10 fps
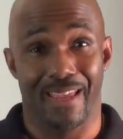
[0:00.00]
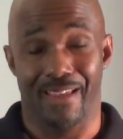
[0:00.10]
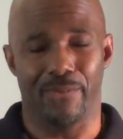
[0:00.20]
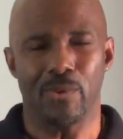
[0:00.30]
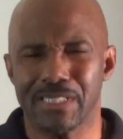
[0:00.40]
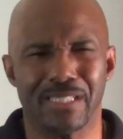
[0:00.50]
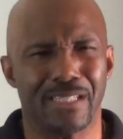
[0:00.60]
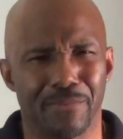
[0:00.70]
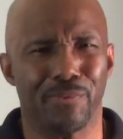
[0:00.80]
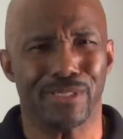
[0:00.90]
If it wasn't a
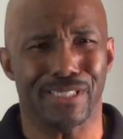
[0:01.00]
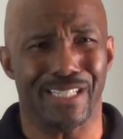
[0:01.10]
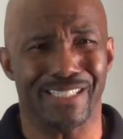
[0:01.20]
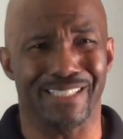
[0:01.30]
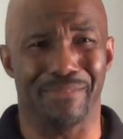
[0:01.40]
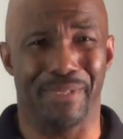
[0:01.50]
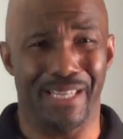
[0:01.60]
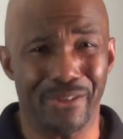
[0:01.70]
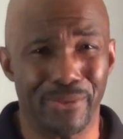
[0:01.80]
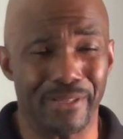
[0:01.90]
good presentation to
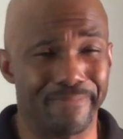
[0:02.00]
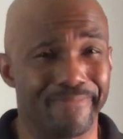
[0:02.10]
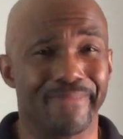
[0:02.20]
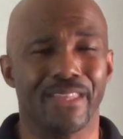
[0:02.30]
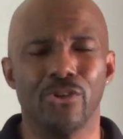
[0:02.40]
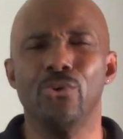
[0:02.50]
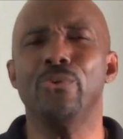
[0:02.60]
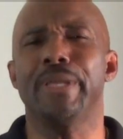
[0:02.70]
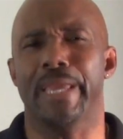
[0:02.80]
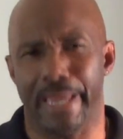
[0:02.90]
begin with, then
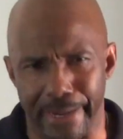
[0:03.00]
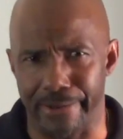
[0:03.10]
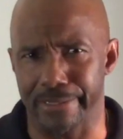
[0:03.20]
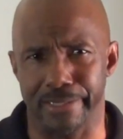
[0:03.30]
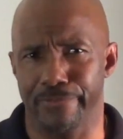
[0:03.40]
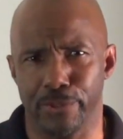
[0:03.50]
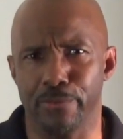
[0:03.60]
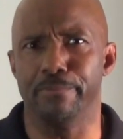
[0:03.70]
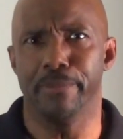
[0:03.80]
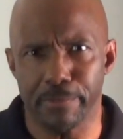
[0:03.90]
who cares if
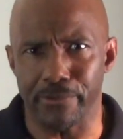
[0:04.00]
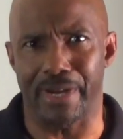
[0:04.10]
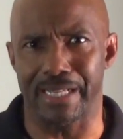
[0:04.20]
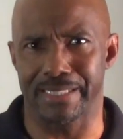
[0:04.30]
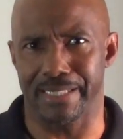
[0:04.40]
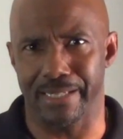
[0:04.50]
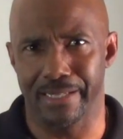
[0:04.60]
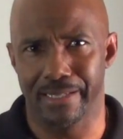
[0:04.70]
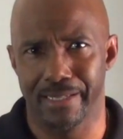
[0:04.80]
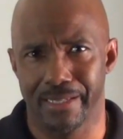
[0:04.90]
you memorized it?
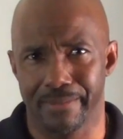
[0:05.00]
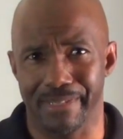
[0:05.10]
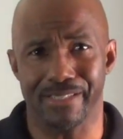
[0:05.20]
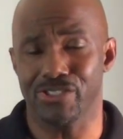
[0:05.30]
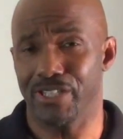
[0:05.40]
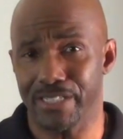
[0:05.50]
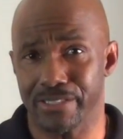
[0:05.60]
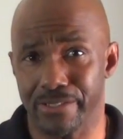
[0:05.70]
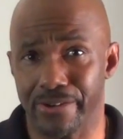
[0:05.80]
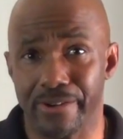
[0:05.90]
Because
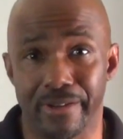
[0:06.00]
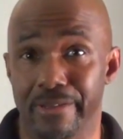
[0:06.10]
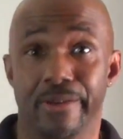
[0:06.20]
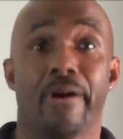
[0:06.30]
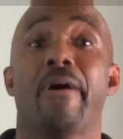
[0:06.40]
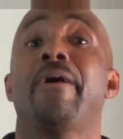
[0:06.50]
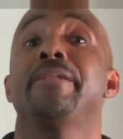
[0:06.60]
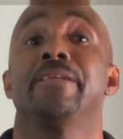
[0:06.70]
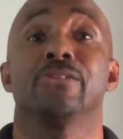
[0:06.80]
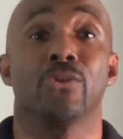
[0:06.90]
chances are your
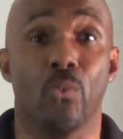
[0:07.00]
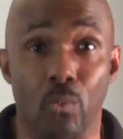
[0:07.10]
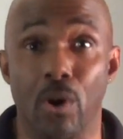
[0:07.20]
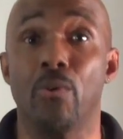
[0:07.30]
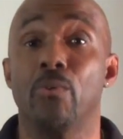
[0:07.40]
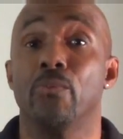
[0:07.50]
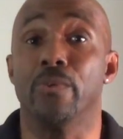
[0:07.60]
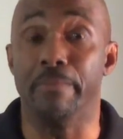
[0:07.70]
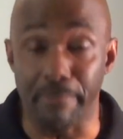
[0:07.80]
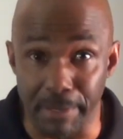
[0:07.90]
audience won't
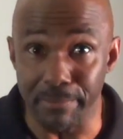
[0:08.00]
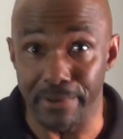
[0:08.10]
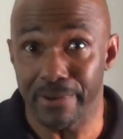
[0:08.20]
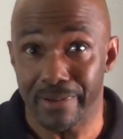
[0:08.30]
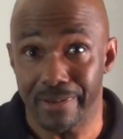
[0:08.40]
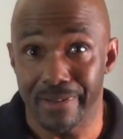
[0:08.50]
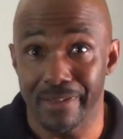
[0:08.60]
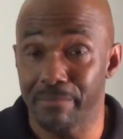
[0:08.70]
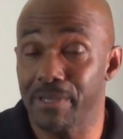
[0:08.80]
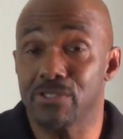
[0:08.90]
remember
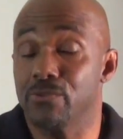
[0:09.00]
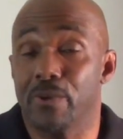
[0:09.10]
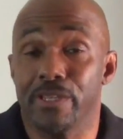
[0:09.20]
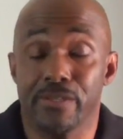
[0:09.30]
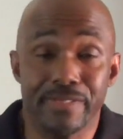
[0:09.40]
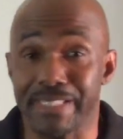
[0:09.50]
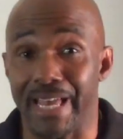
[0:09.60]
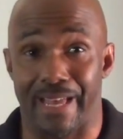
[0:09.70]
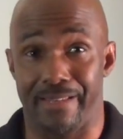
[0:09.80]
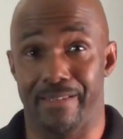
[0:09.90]
much of what you
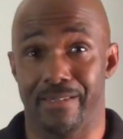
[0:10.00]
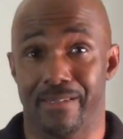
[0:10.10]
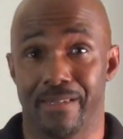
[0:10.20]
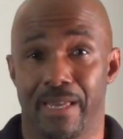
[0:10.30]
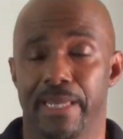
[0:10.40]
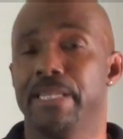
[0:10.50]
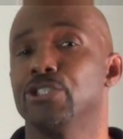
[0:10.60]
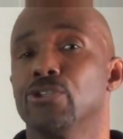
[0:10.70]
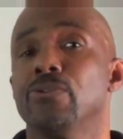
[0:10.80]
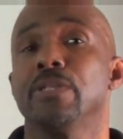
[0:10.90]
said. And they
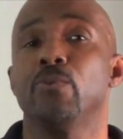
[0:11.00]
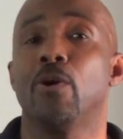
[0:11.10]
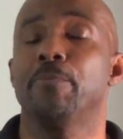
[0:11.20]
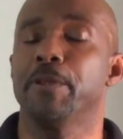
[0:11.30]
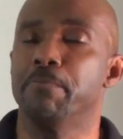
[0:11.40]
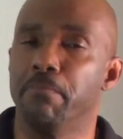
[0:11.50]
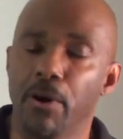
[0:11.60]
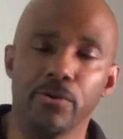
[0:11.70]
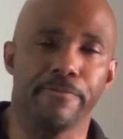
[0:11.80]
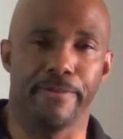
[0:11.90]
certainly won't be
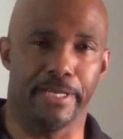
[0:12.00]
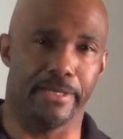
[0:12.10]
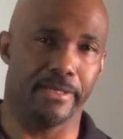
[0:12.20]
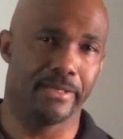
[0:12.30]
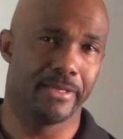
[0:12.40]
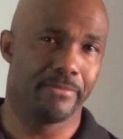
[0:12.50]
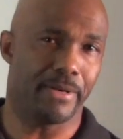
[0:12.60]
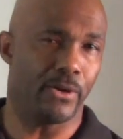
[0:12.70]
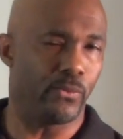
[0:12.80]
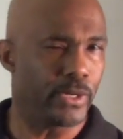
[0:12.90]
motivated
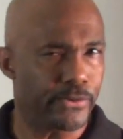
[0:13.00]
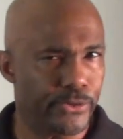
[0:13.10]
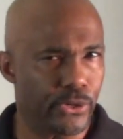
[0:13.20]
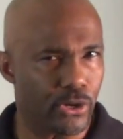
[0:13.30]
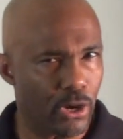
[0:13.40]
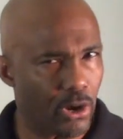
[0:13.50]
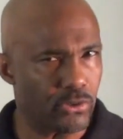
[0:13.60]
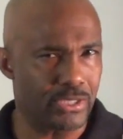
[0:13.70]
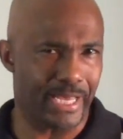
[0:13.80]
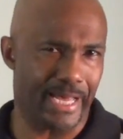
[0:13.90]
by whatever your
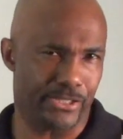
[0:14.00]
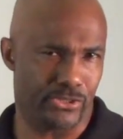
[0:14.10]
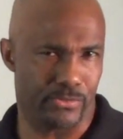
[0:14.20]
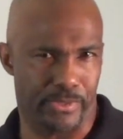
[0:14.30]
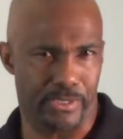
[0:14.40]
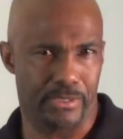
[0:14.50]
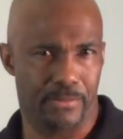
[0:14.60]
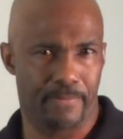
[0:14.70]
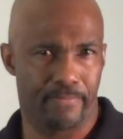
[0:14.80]
call to action was.